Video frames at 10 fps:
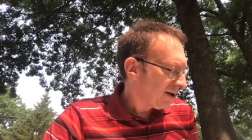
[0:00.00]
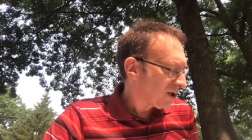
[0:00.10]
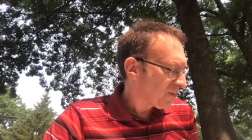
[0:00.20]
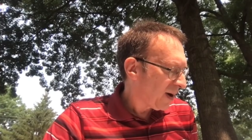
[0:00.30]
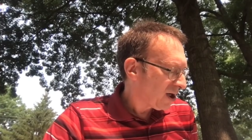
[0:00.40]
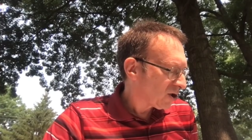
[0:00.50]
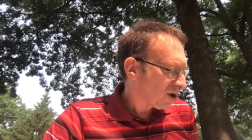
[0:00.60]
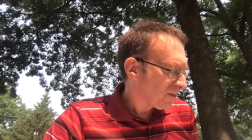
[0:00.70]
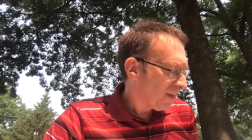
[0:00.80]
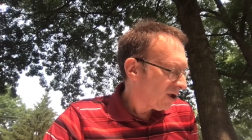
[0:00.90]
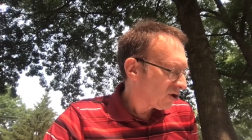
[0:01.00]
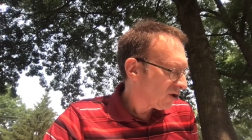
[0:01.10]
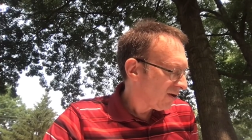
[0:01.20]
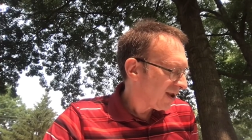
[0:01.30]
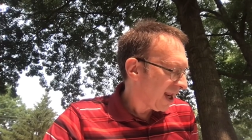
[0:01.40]
inspections made
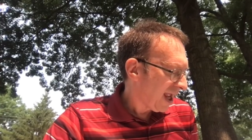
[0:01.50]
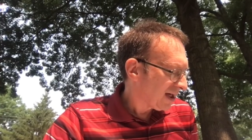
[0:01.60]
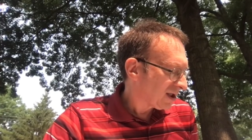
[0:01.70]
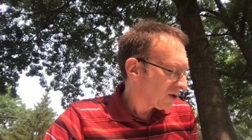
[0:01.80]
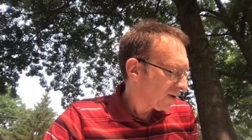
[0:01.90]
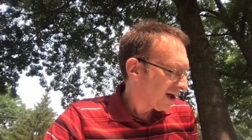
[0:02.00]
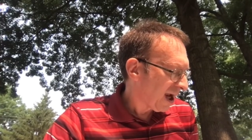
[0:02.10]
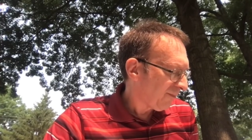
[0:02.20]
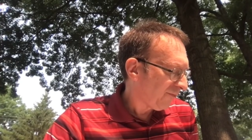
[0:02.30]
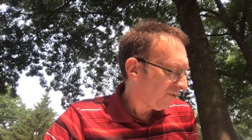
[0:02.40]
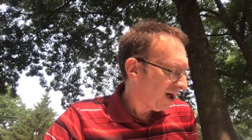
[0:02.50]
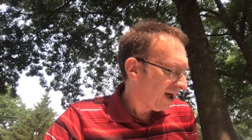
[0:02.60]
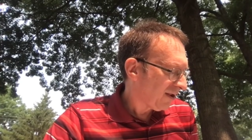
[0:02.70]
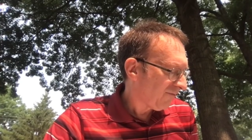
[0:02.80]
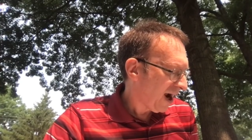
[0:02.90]
sure that exits were kept free
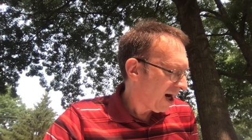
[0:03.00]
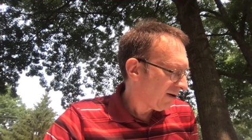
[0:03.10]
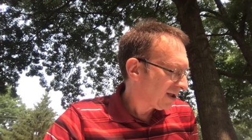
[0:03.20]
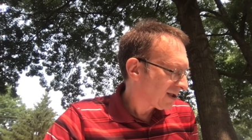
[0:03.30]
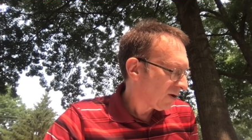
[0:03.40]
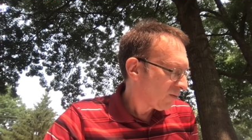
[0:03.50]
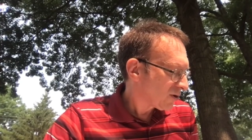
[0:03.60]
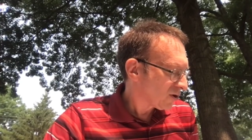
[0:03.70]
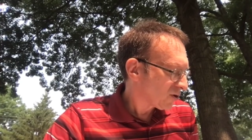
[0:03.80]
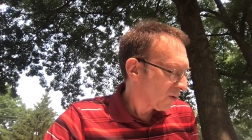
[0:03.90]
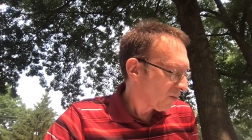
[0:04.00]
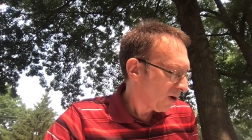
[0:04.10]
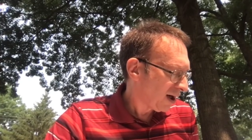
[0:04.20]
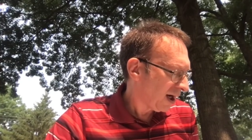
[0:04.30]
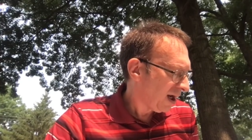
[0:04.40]
and the fire extinguishers were
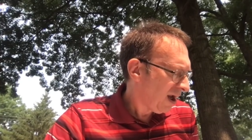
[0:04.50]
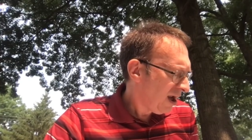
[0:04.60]
working.